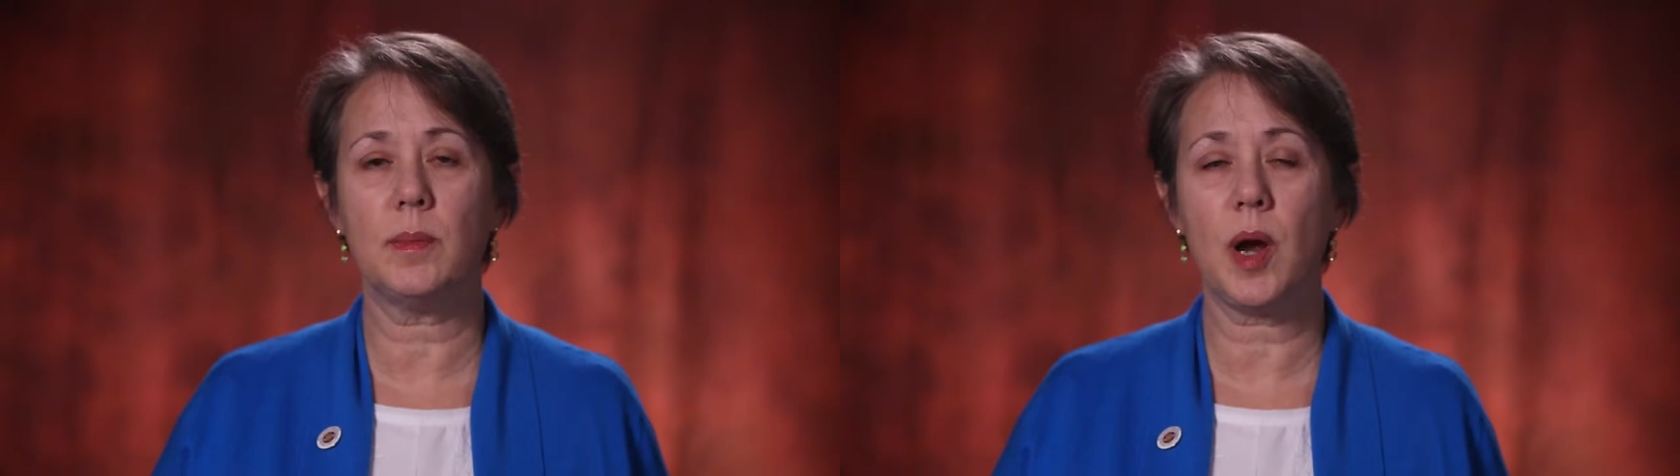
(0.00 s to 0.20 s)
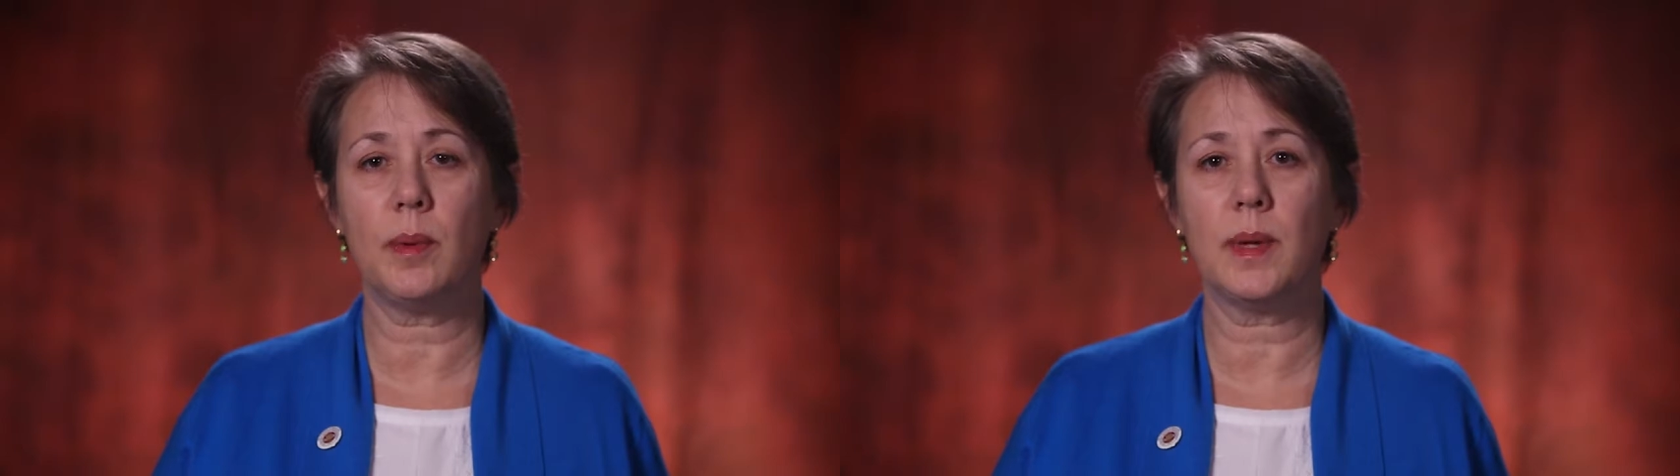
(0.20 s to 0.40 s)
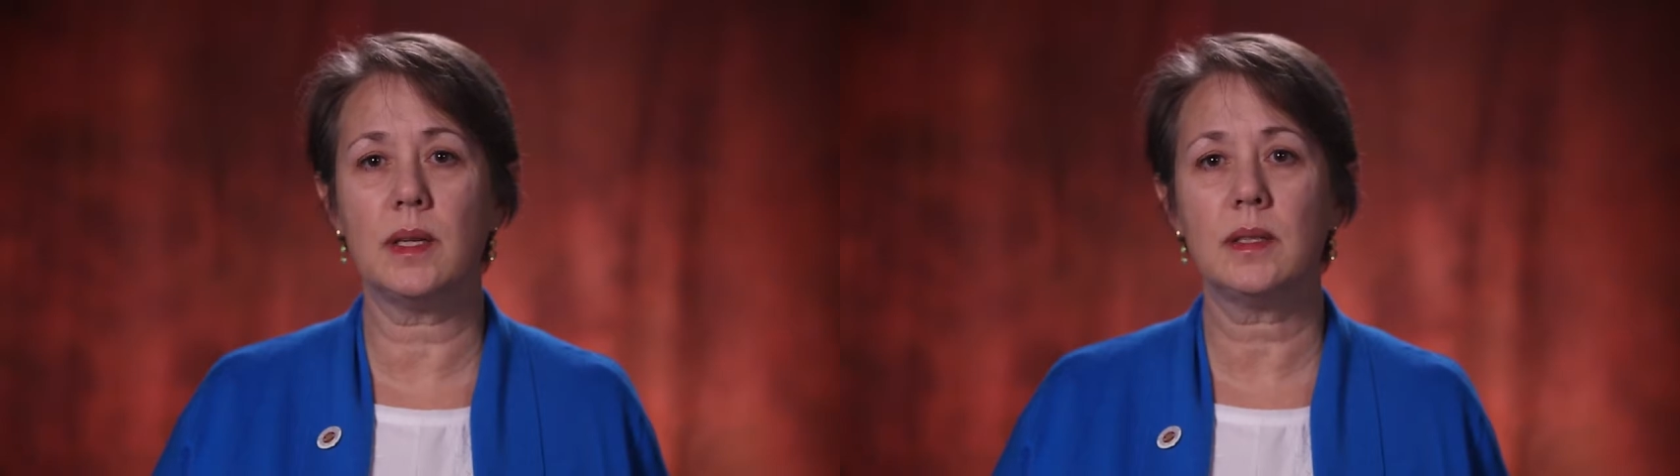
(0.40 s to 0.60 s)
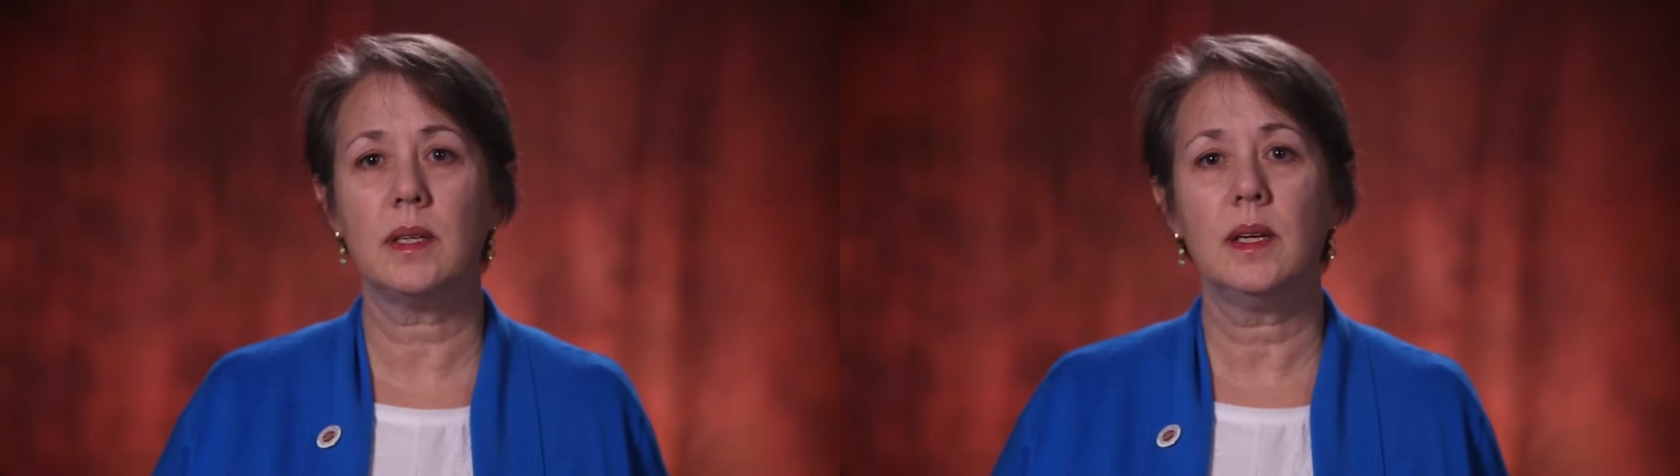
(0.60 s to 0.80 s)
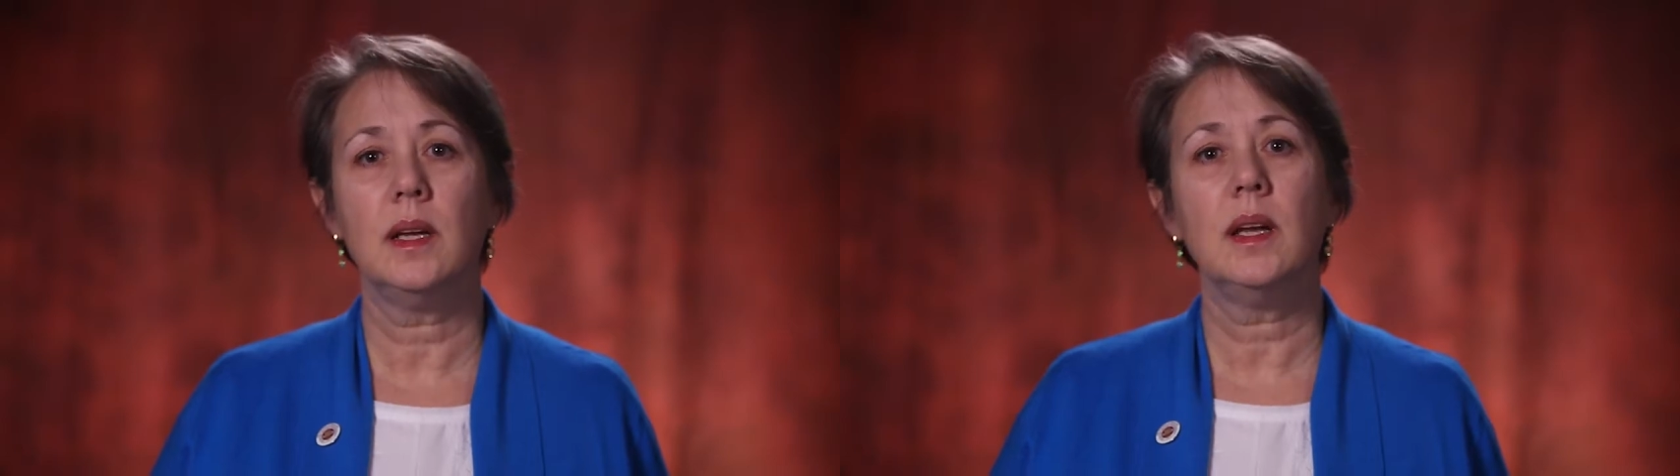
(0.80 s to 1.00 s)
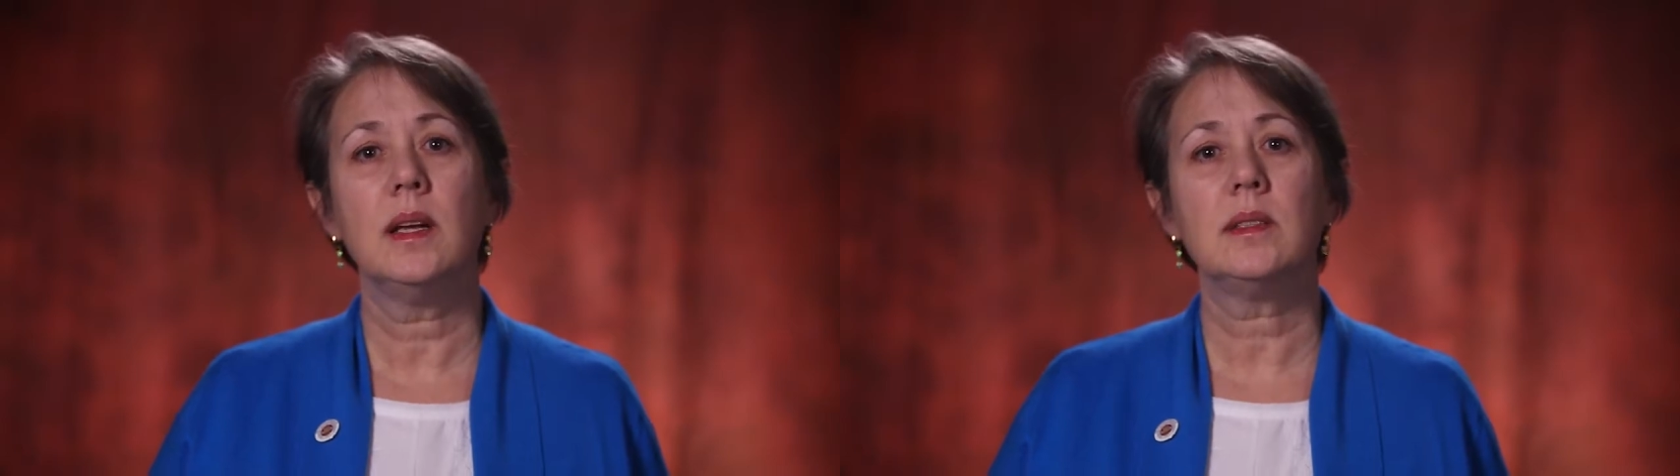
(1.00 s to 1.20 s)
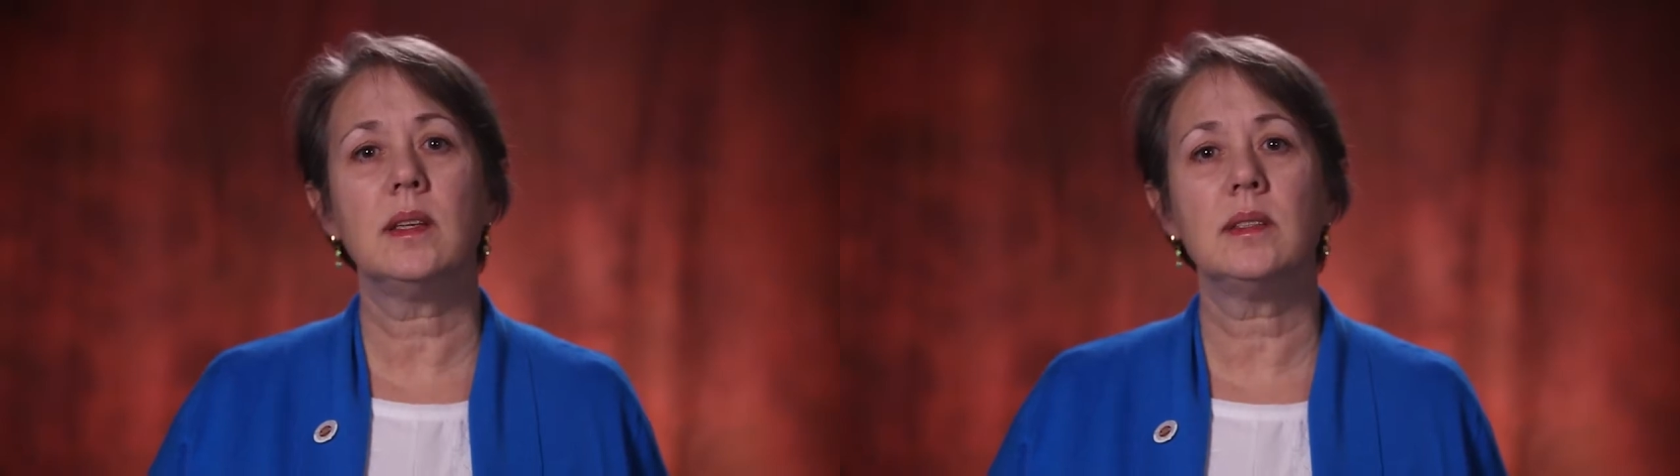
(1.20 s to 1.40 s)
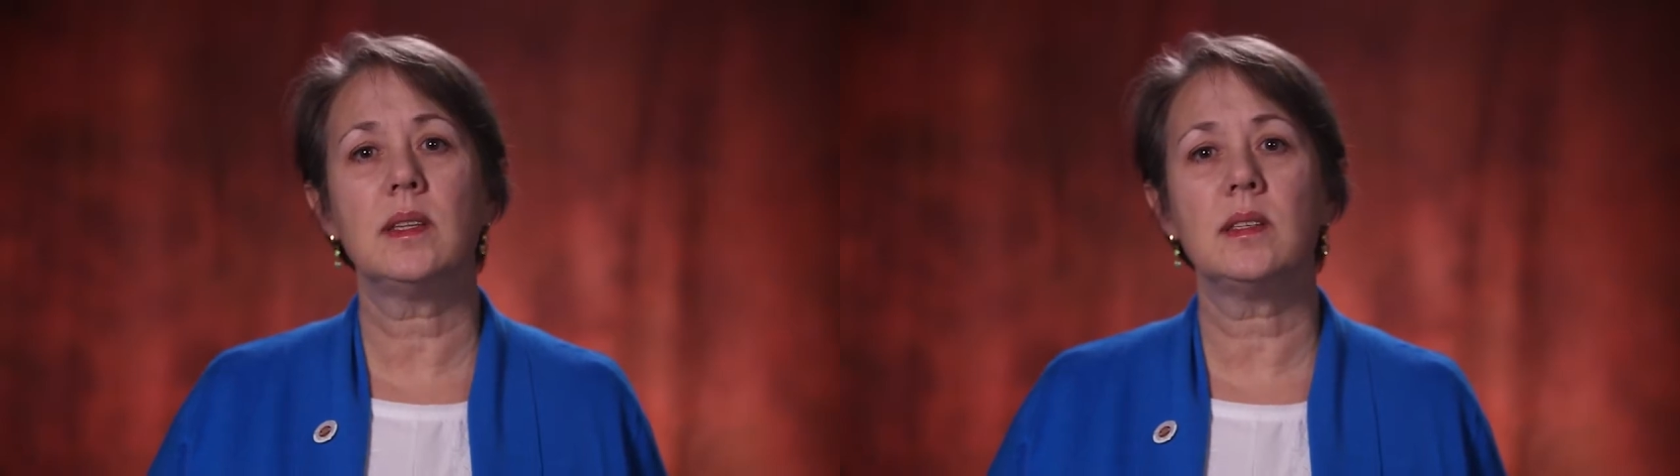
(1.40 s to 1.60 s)
department.
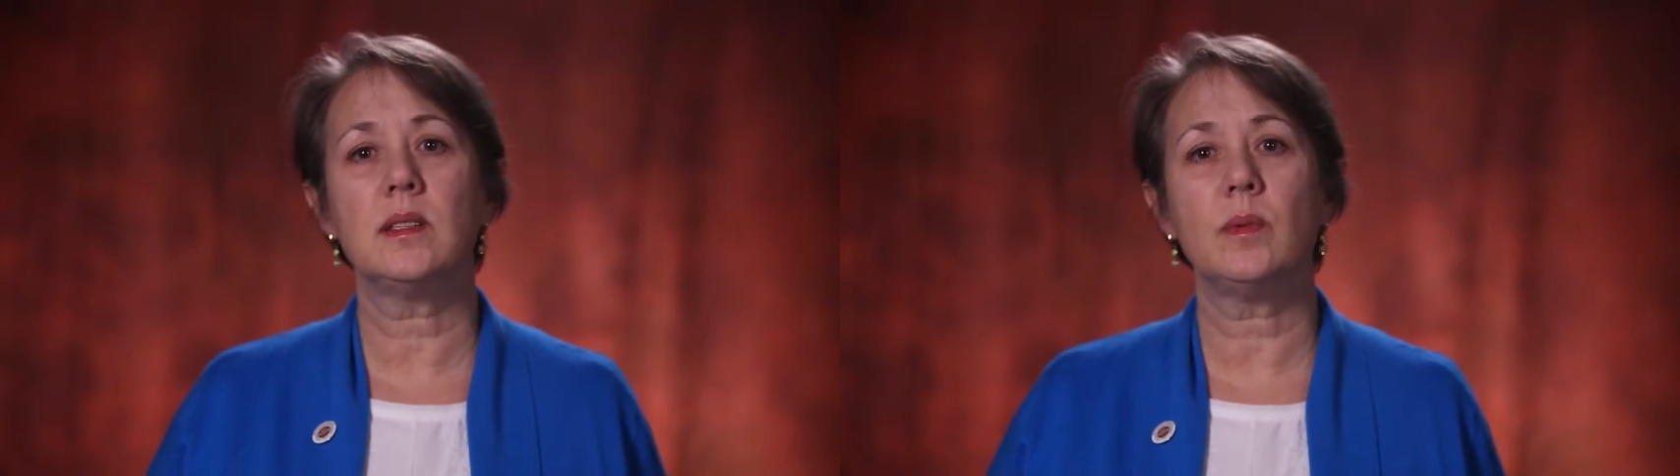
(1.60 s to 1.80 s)
Since this is